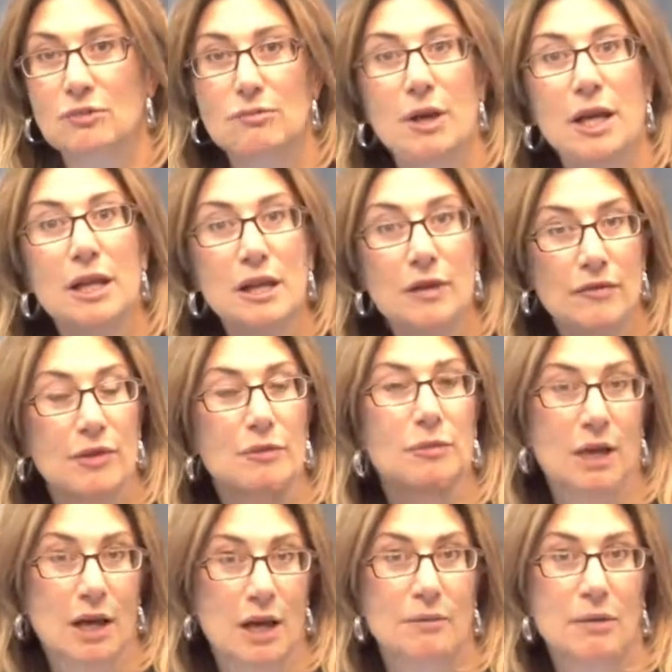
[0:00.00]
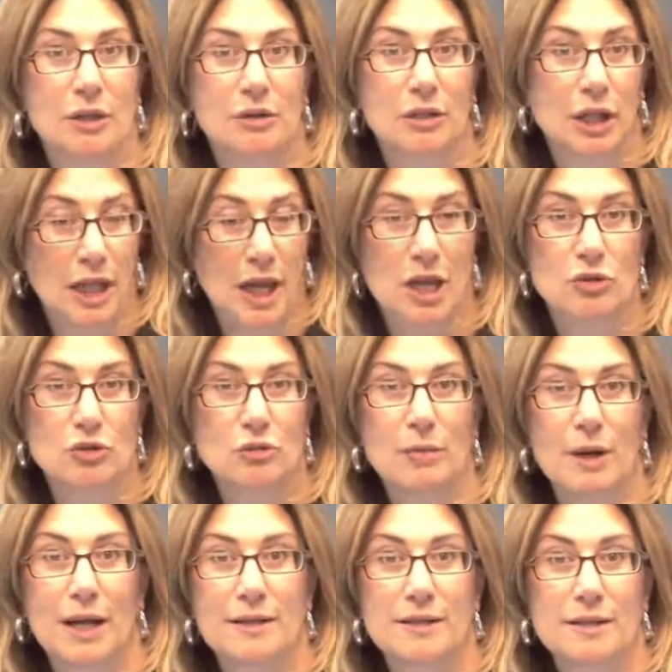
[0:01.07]
Many of them come in on a casual
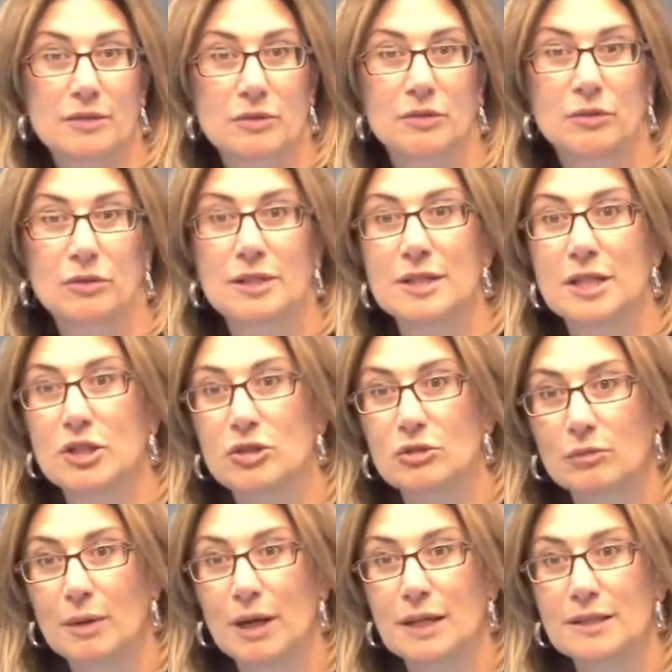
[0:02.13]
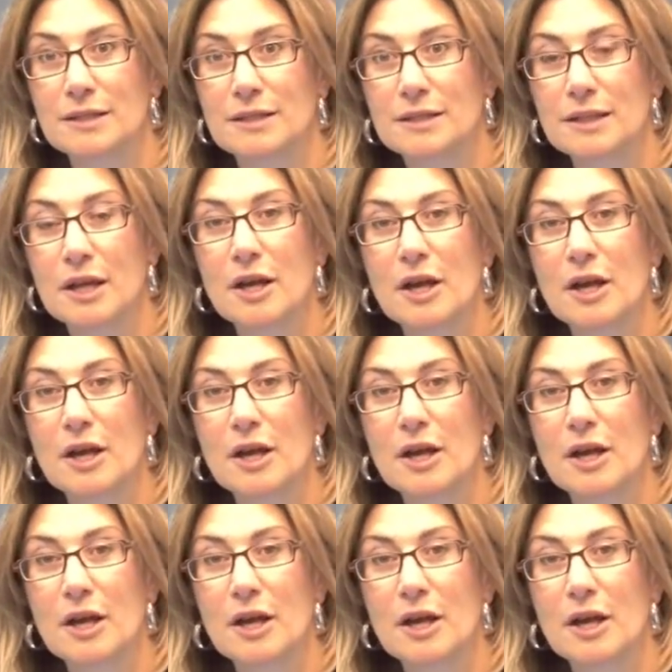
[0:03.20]
basis or a sessional basis.